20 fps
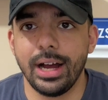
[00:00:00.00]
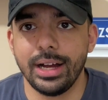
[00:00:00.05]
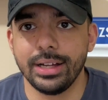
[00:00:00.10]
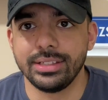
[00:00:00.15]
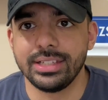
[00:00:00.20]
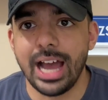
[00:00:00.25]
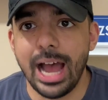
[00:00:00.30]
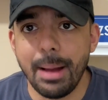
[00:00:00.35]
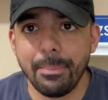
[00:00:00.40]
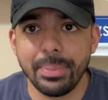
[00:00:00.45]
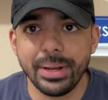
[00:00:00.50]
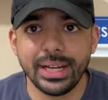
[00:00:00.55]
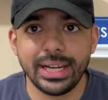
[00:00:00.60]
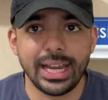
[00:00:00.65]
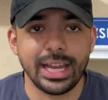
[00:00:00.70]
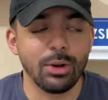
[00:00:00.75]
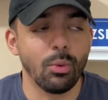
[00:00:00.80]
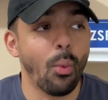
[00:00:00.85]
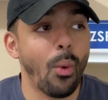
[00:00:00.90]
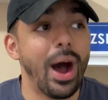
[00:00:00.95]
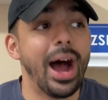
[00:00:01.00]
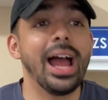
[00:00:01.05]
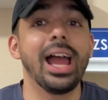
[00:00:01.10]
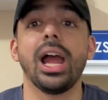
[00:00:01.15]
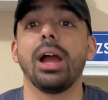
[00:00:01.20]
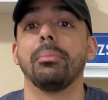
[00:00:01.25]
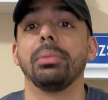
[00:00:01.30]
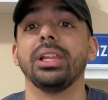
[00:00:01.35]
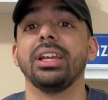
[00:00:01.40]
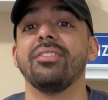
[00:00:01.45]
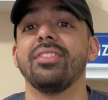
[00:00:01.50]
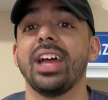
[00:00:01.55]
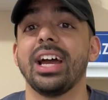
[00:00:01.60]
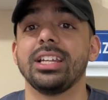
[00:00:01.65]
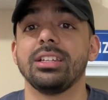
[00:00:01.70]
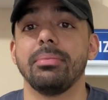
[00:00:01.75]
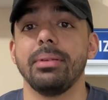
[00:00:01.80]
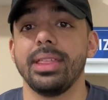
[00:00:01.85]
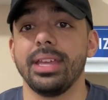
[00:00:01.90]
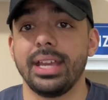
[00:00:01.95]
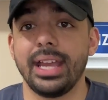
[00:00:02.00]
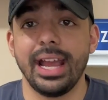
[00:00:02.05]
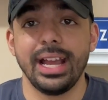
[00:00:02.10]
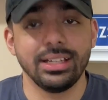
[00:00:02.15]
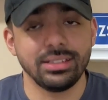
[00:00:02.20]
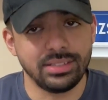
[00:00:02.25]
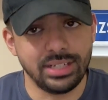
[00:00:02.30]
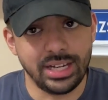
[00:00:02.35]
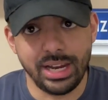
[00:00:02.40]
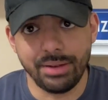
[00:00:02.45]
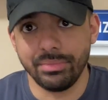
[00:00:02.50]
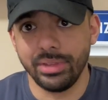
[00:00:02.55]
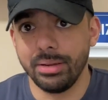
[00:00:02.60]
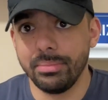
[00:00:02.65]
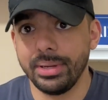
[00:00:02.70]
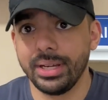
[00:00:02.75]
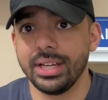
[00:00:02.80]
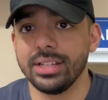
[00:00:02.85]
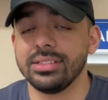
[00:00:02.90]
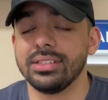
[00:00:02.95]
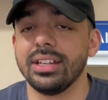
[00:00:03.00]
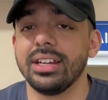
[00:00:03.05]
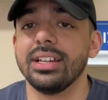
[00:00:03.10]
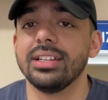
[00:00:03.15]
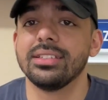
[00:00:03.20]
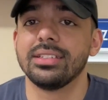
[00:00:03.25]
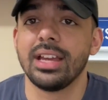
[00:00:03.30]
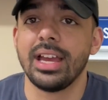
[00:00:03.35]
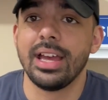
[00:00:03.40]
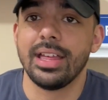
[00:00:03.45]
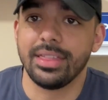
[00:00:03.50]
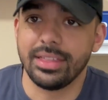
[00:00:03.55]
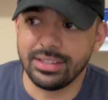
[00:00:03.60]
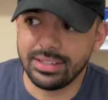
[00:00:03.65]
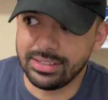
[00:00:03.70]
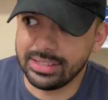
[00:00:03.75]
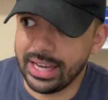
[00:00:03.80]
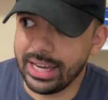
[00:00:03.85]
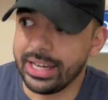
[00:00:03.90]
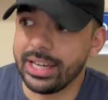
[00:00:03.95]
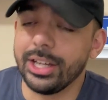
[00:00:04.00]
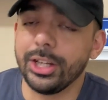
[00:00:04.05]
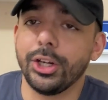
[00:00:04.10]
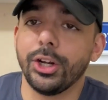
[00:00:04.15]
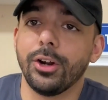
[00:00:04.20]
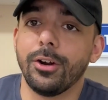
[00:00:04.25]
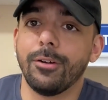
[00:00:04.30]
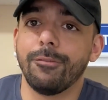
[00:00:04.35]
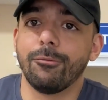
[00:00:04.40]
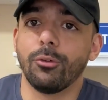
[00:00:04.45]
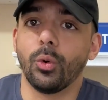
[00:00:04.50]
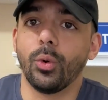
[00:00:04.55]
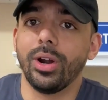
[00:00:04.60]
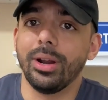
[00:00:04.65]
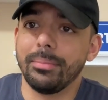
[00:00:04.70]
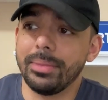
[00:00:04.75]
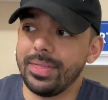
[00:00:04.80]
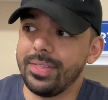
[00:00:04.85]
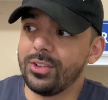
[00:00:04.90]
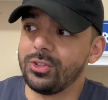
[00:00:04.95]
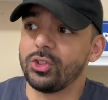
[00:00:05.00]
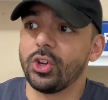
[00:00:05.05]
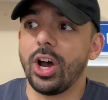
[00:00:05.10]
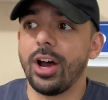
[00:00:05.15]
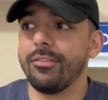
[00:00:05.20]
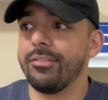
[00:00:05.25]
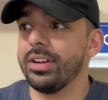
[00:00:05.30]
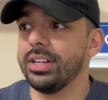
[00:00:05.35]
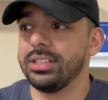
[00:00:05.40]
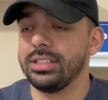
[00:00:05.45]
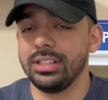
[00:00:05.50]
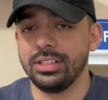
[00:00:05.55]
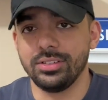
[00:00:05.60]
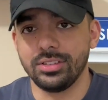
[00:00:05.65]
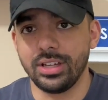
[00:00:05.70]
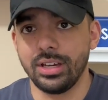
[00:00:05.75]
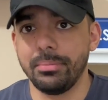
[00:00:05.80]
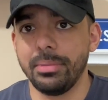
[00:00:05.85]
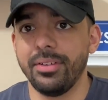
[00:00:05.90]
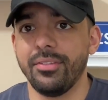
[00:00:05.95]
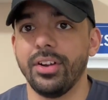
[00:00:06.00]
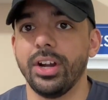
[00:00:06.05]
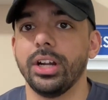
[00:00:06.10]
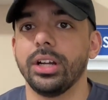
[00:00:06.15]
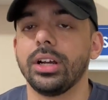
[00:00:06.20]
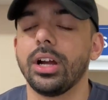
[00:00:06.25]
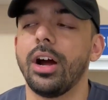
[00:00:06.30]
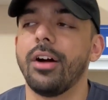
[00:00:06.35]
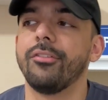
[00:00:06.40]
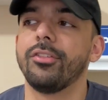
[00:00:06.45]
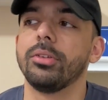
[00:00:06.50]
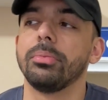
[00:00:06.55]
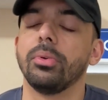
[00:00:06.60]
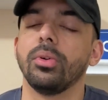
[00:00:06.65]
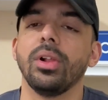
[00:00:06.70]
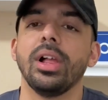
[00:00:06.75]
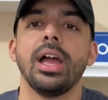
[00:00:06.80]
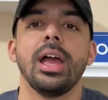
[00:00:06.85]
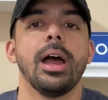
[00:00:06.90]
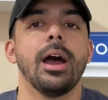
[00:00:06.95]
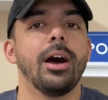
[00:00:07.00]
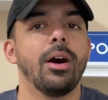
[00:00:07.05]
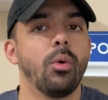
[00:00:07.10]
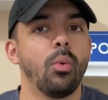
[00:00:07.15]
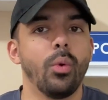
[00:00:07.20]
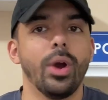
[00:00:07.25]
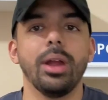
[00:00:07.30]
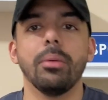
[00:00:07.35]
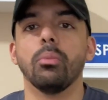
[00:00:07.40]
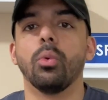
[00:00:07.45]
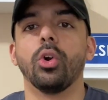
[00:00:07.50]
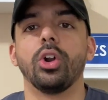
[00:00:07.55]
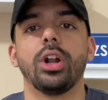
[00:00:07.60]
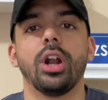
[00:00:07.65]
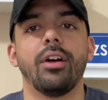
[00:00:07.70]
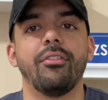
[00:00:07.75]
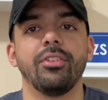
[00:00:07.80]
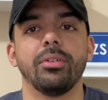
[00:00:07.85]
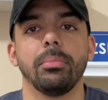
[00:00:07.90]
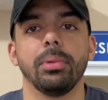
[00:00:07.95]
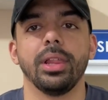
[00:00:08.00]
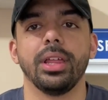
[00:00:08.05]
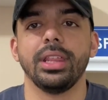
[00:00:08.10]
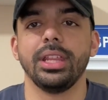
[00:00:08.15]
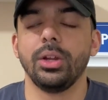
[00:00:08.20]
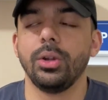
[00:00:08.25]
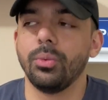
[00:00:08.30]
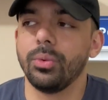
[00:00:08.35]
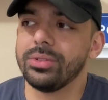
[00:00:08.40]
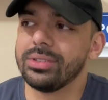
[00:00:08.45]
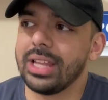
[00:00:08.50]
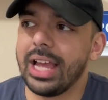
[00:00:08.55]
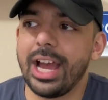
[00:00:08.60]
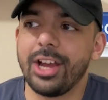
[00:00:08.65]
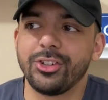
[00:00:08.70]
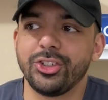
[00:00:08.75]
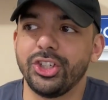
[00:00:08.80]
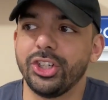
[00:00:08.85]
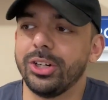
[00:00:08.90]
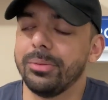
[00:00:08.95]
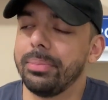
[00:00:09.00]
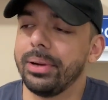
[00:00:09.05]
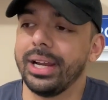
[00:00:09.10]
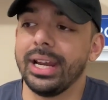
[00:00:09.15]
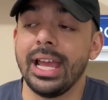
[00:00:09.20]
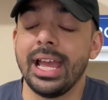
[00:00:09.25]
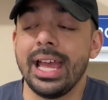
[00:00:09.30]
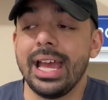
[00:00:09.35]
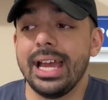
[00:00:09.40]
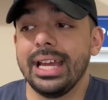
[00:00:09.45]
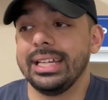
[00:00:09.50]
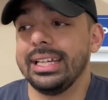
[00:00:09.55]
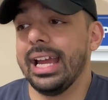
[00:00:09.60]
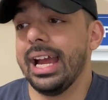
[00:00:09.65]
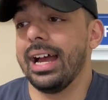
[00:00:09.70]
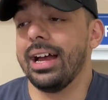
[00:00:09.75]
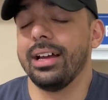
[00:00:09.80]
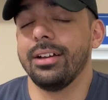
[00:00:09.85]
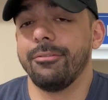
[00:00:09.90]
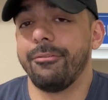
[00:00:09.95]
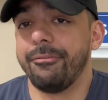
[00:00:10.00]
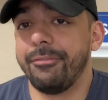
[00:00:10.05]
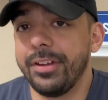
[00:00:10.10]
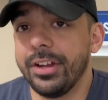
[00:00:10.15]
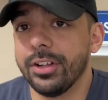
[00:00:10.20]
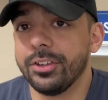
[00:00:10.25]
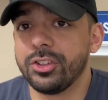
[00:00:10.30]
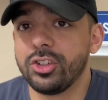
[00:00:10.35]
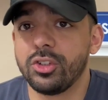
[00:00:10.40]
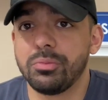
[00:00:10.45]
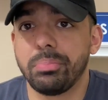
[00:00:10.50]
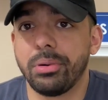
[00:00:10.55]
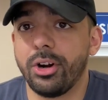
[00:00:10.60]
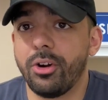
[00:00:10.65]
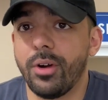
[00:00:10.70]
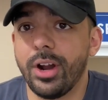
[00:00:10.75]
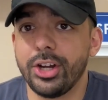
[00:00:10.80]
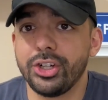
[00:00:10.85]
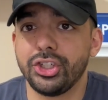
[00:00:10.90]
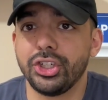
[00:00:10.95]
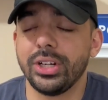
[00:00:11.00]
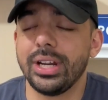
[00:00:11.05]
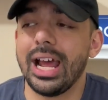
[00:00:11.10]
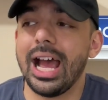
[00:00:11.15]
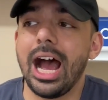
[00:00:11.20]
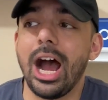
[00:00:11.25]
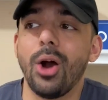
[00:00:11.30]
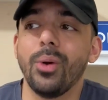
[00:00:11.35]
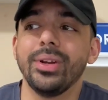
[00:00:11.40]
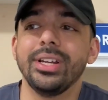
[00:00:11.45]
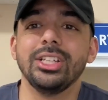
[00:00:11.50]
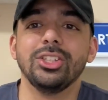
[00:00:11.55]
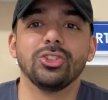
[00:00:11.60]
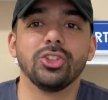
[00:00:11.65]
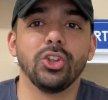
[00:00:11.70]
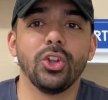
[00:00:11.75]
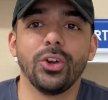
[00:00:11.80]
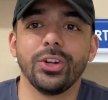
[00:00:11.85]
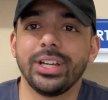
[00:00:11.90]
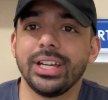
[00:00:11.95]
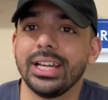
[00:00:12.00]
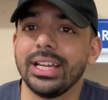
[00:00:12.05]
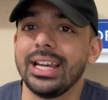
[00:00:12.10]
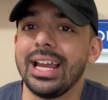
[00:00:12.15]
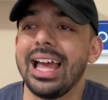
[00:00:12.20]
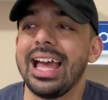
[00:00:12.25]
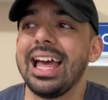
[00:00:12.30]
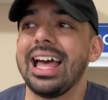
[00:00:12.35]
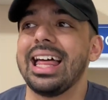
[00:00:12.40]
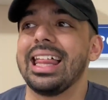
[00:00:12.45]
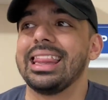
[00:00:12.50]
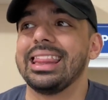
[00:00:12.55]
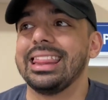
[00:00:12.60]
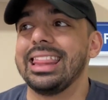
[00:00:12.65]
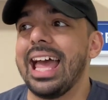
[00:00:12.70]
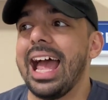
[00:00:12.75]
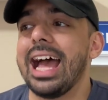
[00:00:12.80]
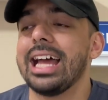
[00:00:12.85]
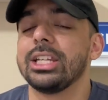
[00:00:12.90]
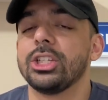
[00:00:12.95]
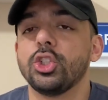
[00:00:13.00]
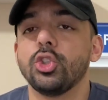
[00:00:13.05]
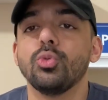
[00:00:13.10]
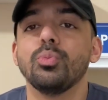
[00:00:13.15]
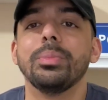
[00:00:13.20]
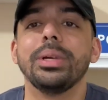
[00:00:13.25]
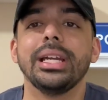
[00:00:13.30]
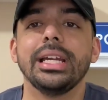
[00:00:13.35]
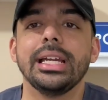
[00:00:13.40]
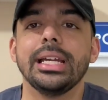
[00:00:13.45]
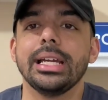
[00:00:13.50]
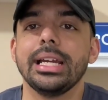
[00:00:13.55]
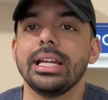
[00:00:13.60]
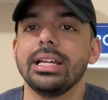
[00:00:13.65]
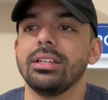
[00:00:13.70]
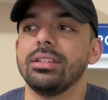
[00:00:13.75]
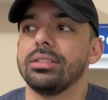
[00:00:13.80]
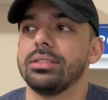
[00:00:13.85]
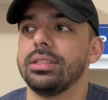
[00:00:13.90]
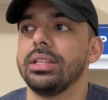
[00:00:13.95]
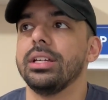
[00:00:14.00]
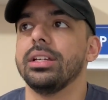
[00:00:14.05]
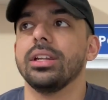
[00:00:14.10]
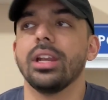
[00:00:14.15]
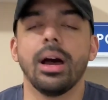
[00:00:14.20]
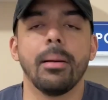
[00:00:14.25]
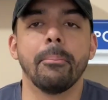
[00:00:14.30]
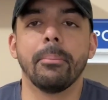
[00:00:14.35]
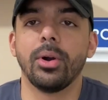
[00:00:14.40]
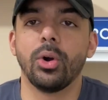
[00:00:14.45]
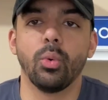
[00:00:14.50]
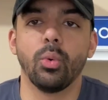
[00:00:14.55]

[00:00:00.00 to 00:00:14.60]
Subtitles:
topic and why I believe that to be the case, namely because it is the second year for him in this offense. He's going to be very comfortable, way more comfortable than he was last year. But yeah, Fields' progression, how he's looking, that to me is the number